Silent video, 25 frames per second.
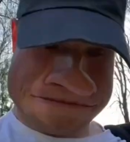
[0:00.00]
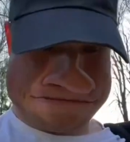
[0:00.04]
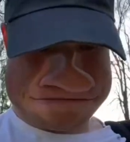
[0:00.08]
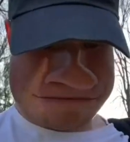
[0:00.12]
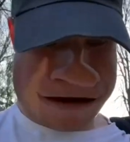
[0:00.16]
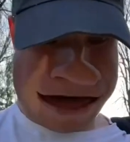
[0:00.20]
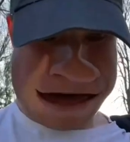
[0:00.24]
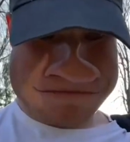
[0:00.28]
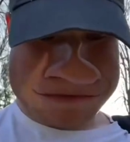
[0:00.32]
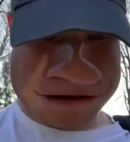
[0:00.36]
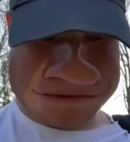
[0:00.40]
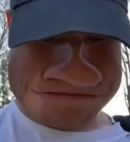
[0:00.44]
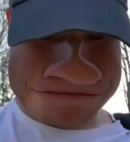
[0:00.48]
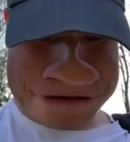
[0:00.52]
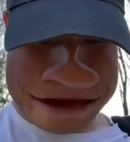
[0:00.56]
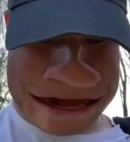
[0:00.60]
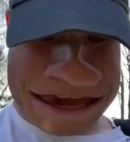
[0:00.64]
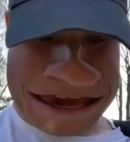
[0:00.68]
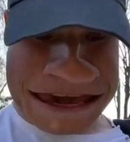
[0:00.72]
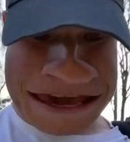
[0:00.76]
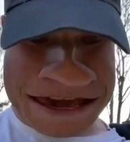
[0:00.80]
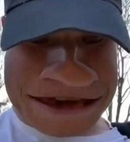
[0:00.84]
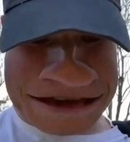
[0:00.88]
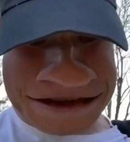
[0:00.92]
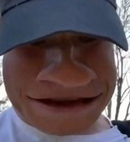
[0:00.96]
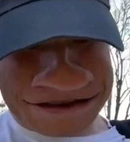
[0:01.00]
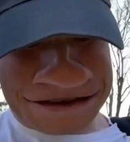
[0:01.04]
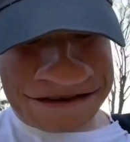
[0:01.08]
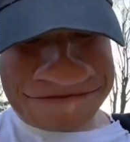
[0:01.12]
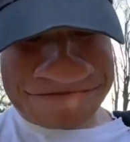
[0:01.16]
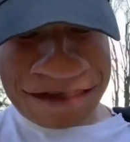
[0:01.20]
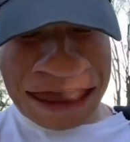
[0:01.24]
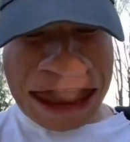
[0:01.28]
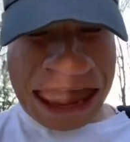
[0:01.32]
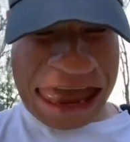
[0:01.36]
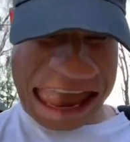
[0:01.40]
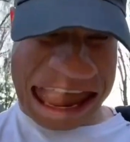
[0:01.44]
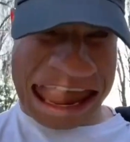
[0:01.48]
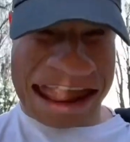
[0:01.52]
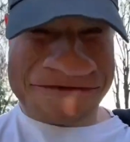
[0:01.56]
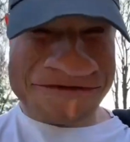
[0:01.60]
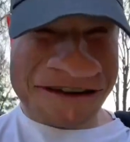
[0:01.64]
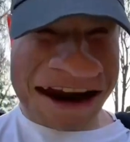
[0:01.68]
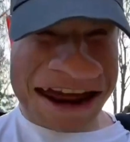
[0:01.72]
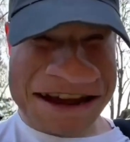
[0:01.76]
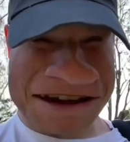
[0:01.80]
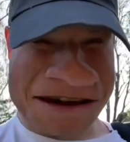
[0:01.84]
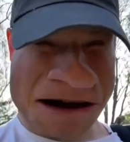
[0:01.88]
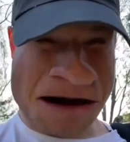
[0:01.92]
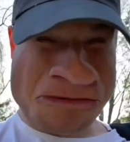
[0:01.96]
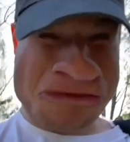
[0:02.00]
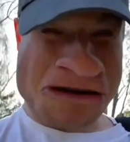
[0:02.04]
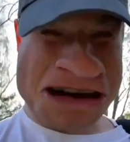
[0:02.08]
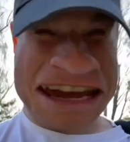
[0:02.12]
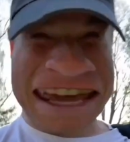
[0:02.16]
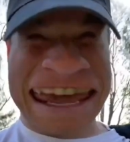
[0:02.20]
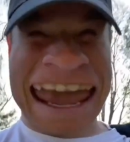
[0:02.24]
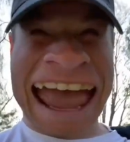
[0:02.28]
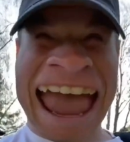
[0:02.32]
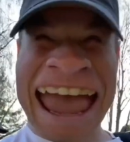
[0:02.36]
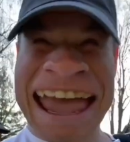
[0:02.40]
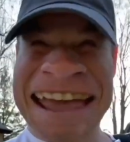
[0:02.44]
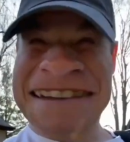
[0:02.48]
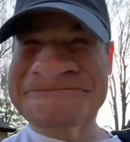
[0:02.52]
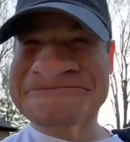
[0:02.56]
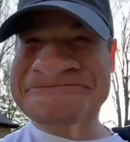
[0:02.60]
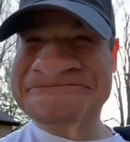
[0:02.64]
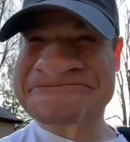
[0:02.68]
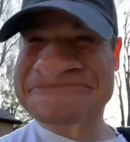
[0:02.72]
Mama mia, here I go again.